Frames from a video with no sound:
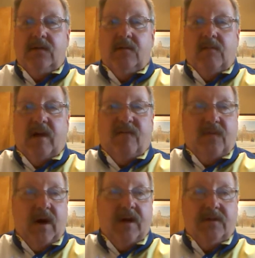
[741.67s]
you may
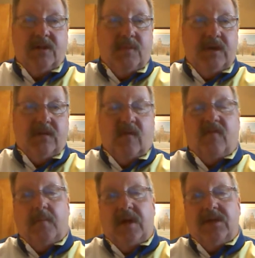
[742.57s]
find this piece of
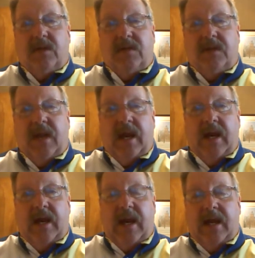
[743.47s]
information
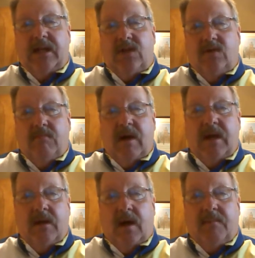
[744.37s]
today and you
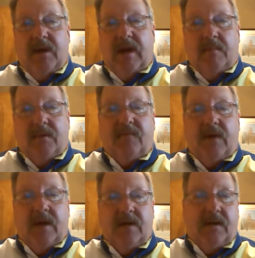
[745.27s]
may not be able to
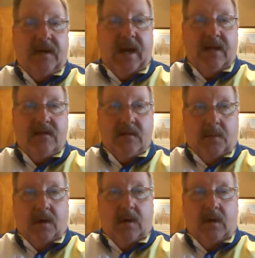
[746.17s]
find it again
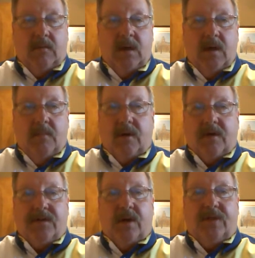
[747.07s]
tomorrow,
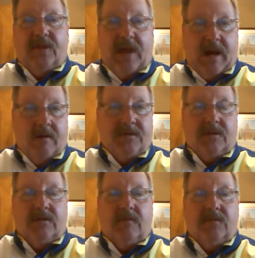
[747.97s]
because there are
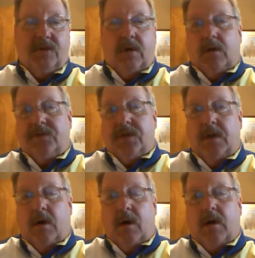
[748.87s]
thousands of journals
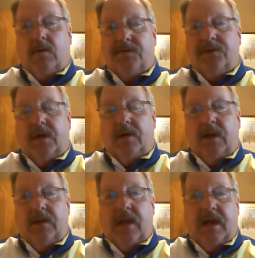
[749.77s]
and articles that are
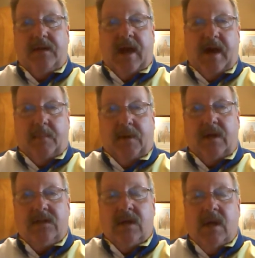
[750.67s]
in that
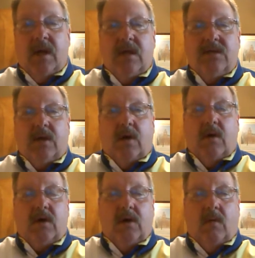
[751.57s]
database.
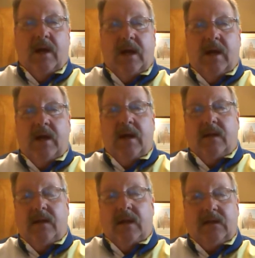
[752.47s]
So go ahead
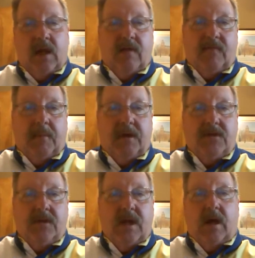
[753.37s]
and get that
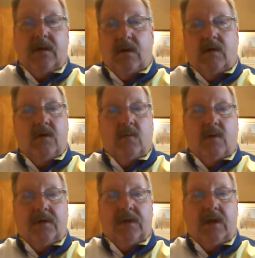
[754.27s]
information now. You
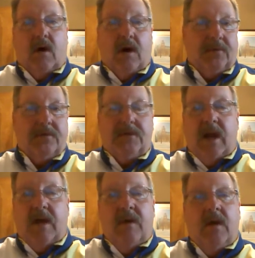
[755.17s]
want the author's
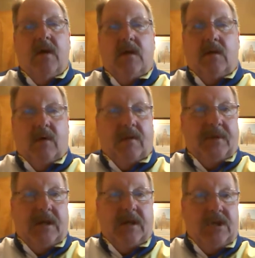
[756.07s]
name, you
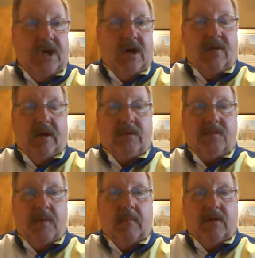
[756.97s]
want the year that it
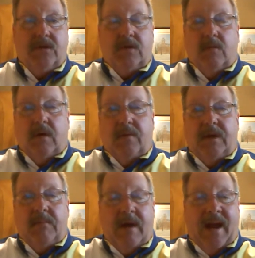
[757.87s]
was published, you want
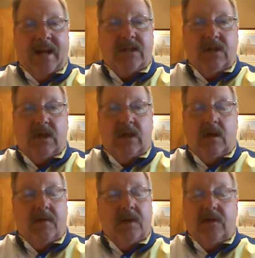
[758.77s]
the
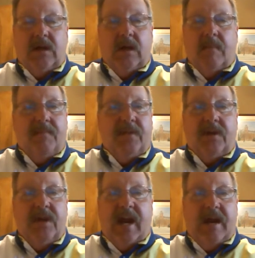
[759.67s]
magazine, the
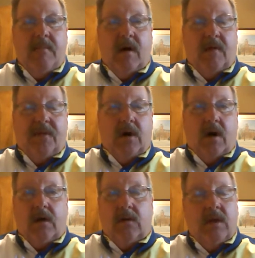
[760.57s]
name of the
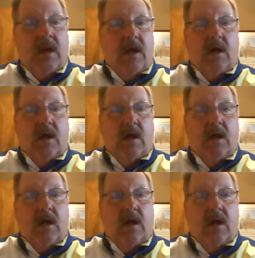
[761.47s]
article,